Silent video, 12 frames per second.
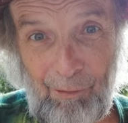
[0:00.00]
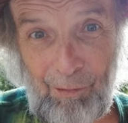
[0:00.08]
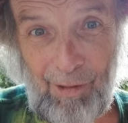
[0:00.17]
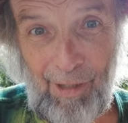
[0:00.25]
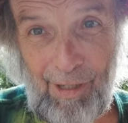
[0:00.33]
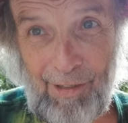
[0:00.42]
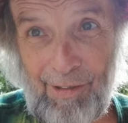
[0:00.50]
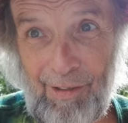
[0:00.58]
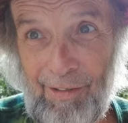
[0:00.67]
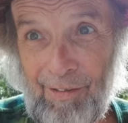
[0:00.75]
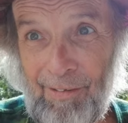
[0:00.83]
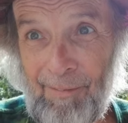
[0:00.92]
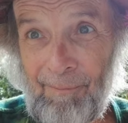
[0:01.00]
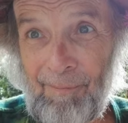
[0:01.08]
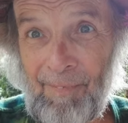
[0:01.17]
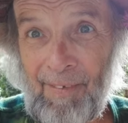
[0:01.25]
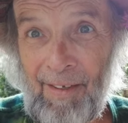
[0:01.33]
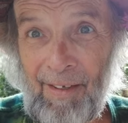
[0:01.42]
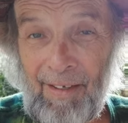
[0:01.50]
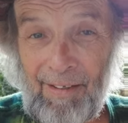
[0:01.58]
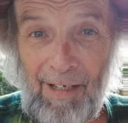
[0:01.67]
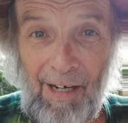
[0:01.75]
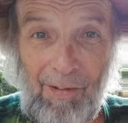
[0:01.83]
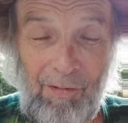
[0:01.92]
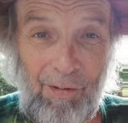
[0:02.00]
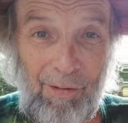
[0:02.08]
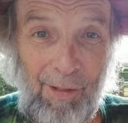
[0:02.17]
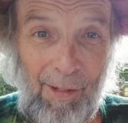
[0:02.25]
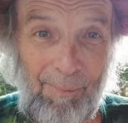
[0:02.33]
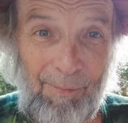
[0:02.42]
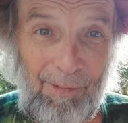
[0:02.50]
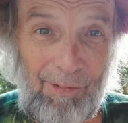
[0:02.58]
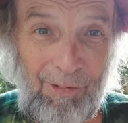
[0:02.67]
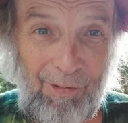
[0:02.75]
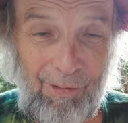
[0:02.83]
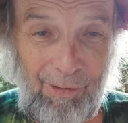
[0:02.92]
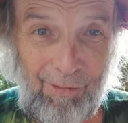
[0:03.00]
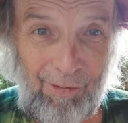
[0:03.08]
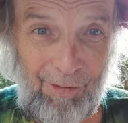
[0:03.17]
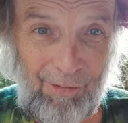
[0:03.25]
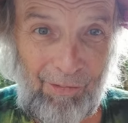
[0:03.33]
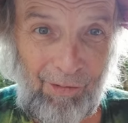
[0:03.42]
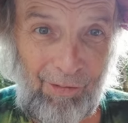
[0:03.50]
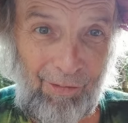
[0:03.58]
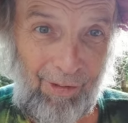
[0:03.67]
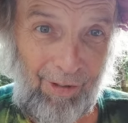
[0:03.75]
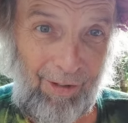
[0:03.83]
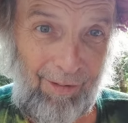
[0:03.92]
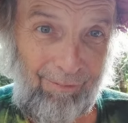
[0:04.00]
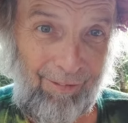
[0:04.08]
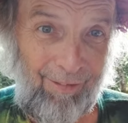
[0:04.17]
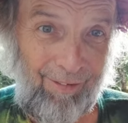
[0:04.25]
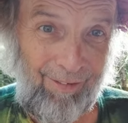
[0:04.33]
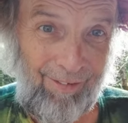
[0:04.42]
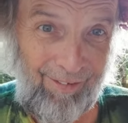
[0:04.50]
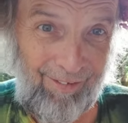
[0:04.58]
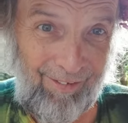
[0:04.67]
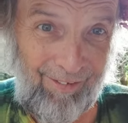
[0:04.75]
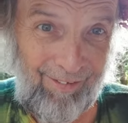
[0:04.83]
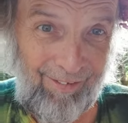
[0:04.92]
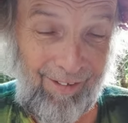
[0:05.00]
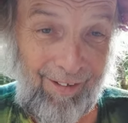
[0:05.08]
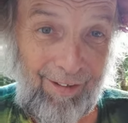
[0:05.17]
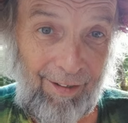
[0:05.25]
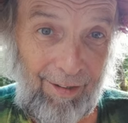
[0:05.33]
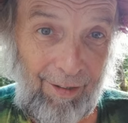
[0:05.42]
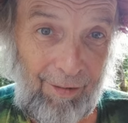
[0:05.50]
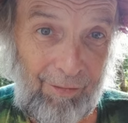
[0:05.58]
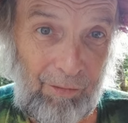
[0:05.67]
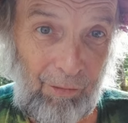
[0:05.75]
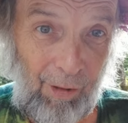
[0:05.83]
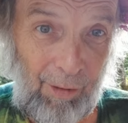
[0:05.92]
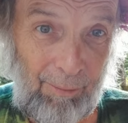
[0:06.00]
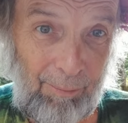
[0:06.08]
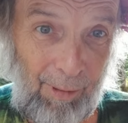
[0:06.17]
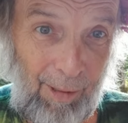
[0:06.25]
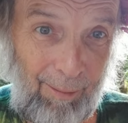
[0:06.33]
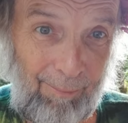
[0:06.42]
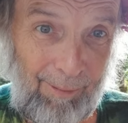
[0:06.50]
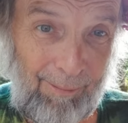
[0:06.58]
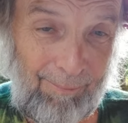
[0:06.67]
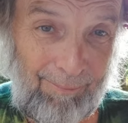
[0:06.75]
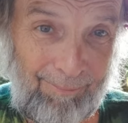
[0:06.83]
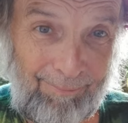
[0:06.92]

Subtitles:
created, conjured up the pseudo issue of a drug problem.